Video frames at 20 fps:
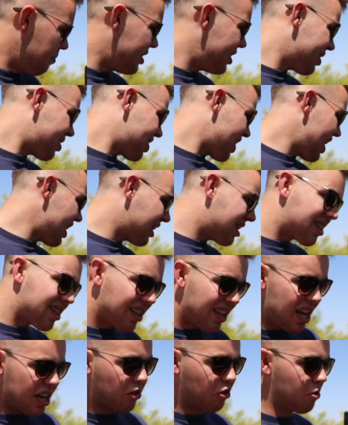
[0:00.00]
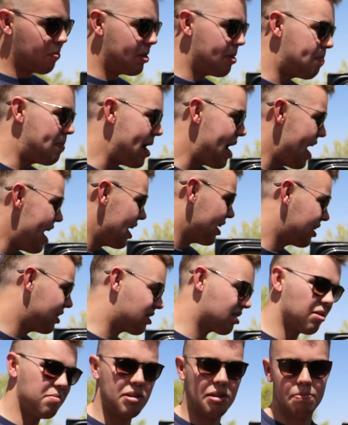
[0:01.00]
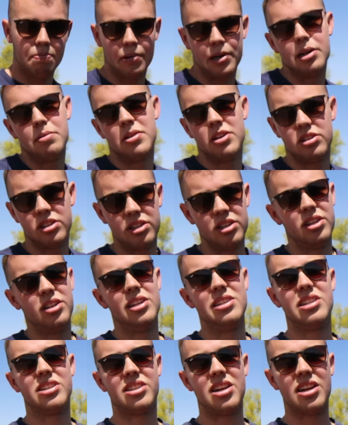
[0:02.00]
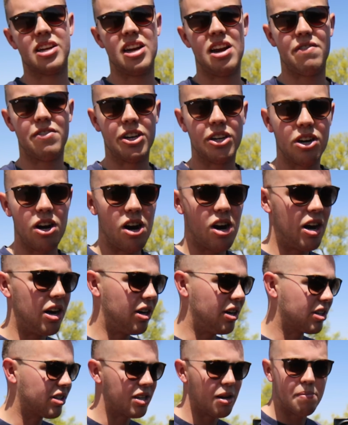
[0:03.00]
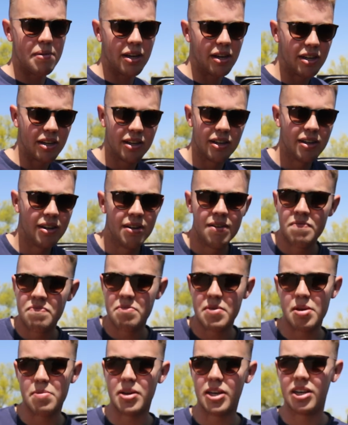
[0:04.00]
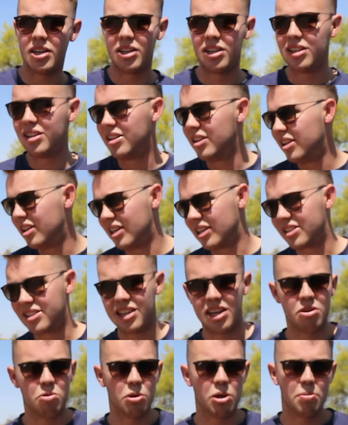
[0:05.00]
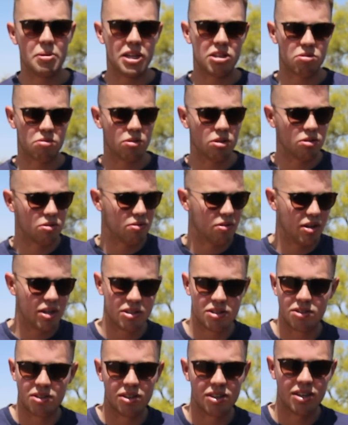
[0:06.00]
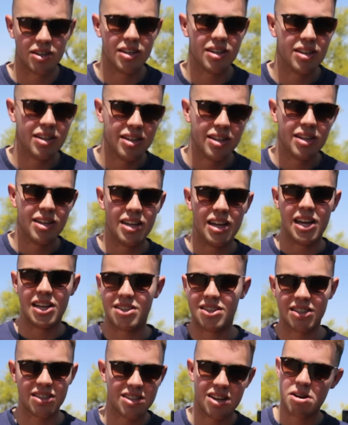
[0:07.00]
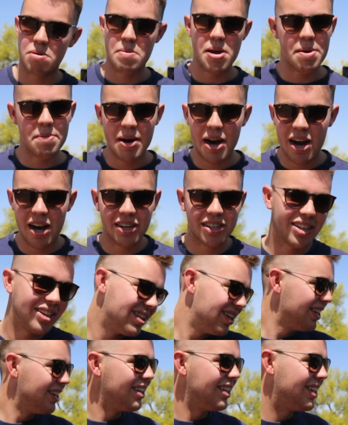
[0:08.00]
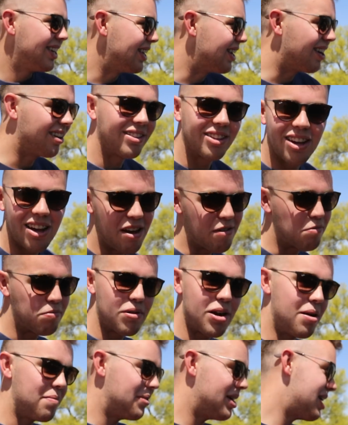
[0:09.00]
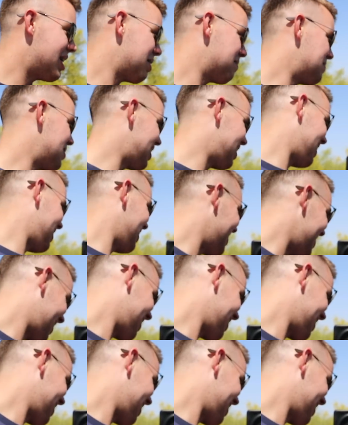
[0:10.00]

Dislikes, legroom in the back. It's gonna be pretty much a dislike in every car except maybe a extended wheelbase Rolls Royce or a 600 Maybach. You know, don't have a problem there, but